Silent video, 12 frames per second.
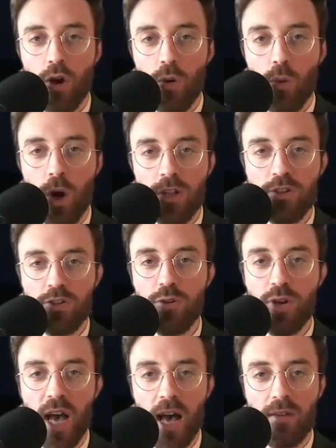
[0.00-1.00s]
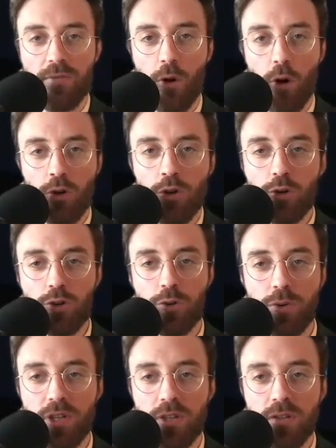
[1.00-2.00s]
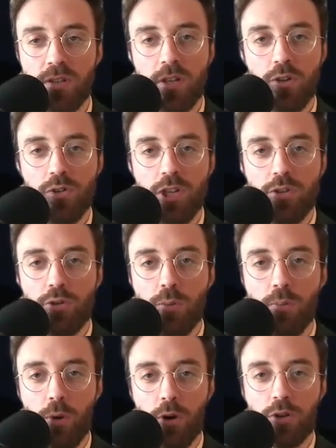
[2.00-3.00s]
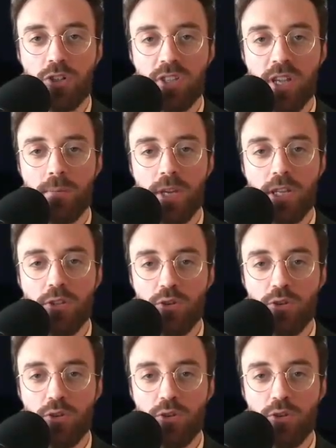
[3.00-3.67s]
Once you have all your trees, you need to merge them into